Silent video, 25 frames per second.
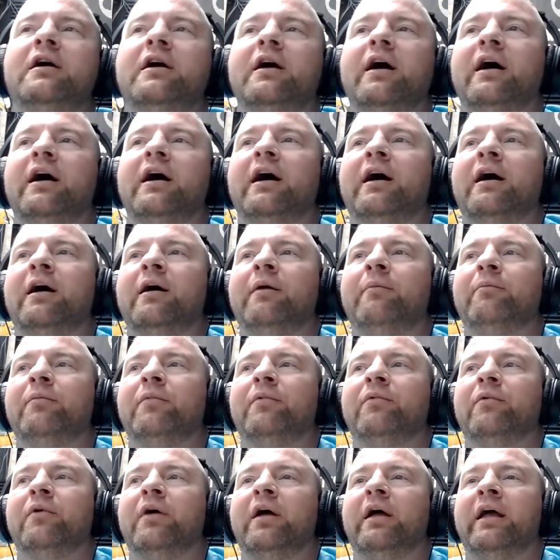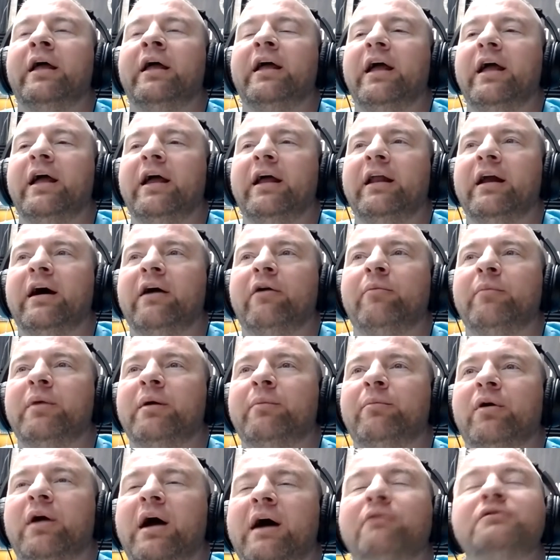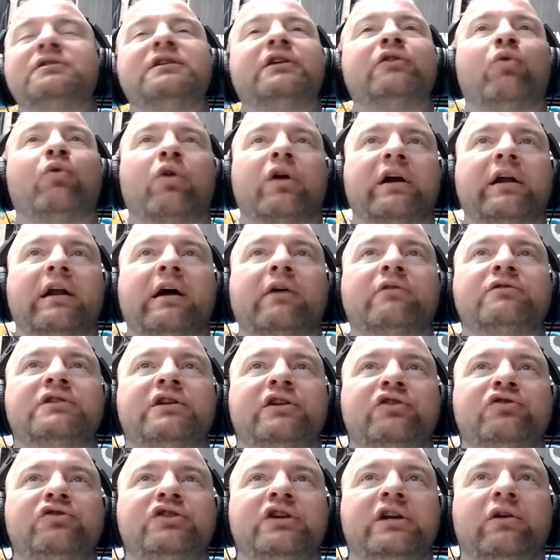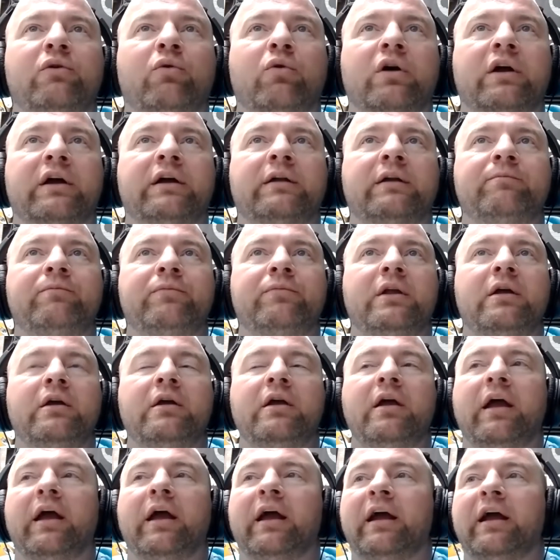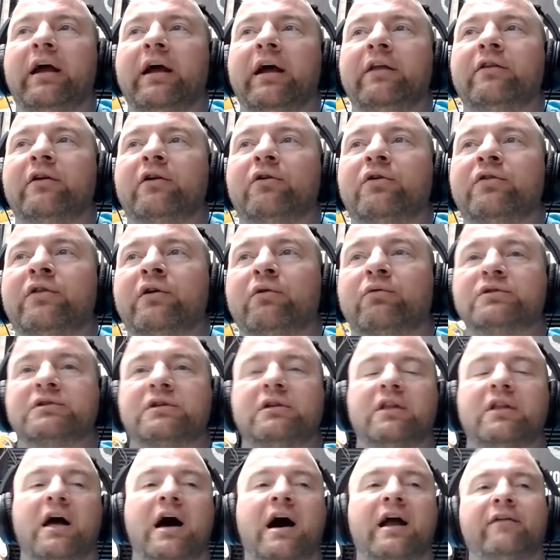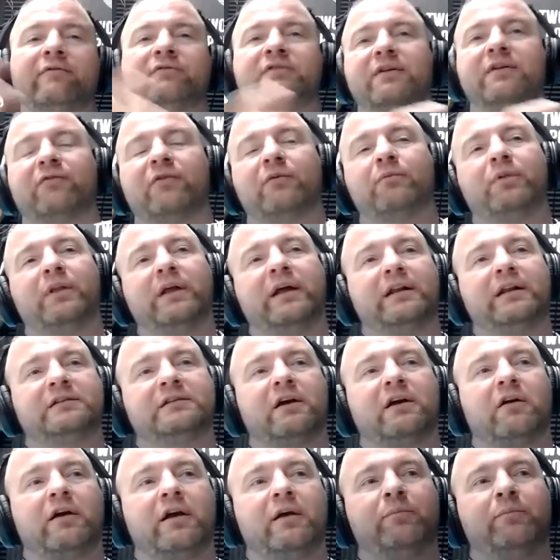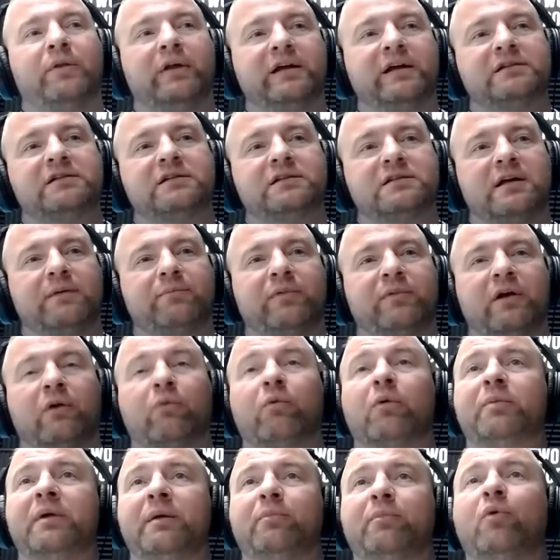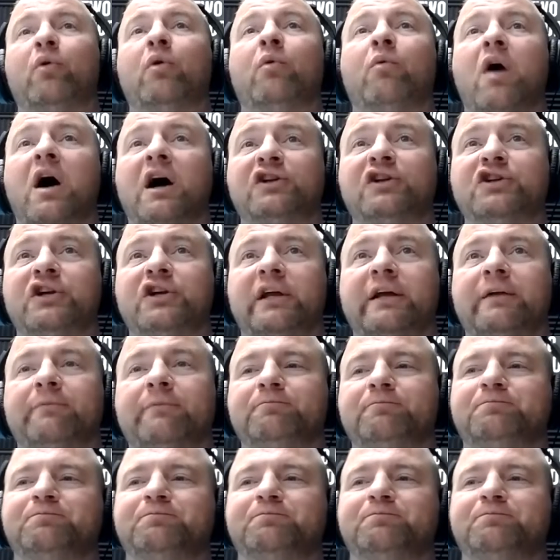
And I remember I was in Oregon, I was in Eugene, Oregon, and there was a lot of different planetarium places up there where people were watching it.